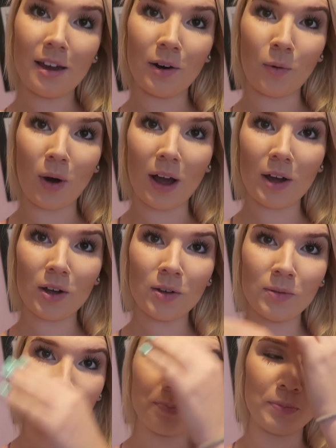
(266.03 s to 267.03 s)
in a
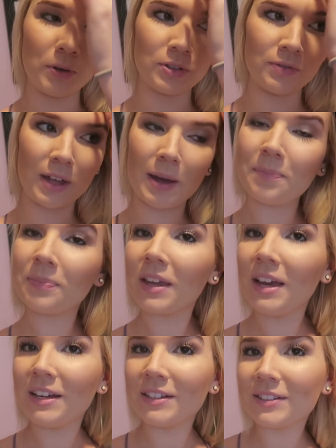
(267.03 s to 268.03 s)
while, most of them.
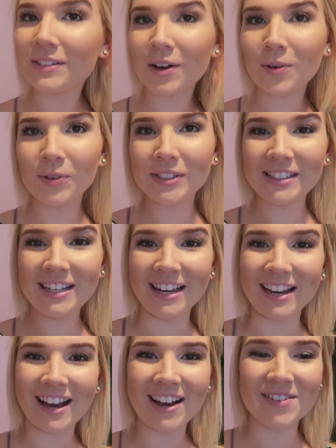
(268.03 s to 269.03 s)
So we'll
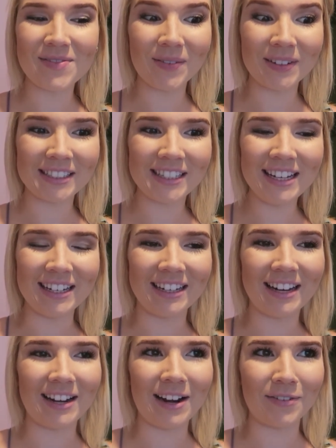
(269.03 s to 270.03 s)
see, I'm
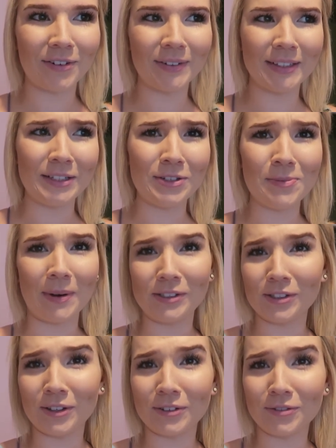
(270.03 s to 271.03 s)
excited. I never really do
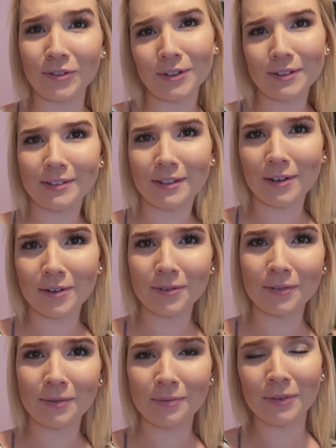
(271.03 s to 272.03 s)
much on the 4th,
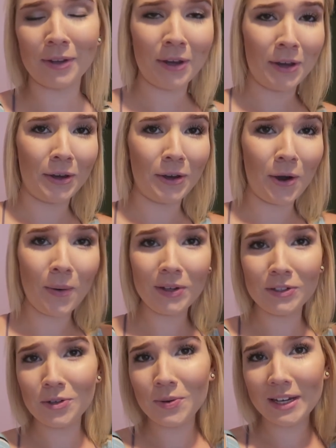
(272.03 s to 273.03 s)
so.
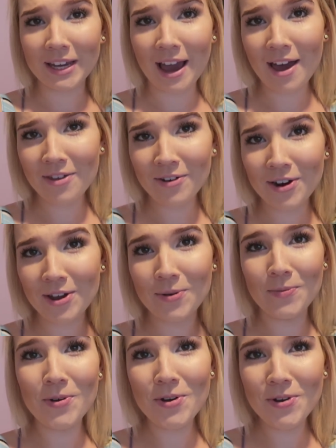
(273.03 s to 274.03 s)
Going to a
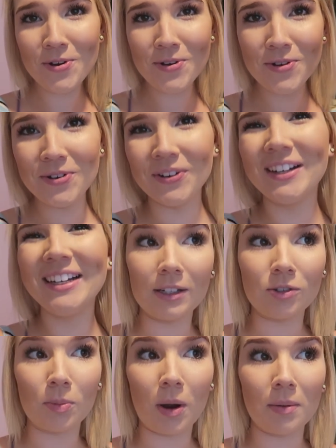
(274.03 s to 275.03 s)
gathering, woo!
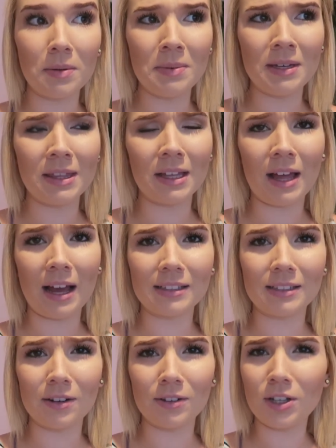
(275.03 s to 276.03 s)
This will probably be the
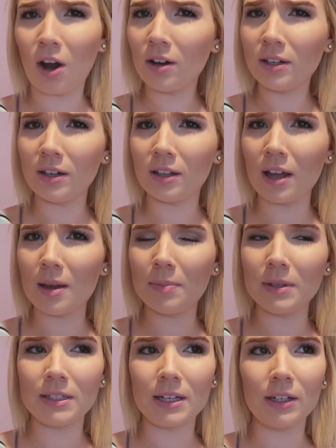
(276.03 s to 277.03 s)
last talking
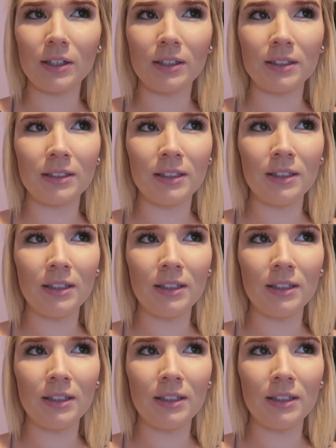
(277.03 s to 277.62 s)
clip until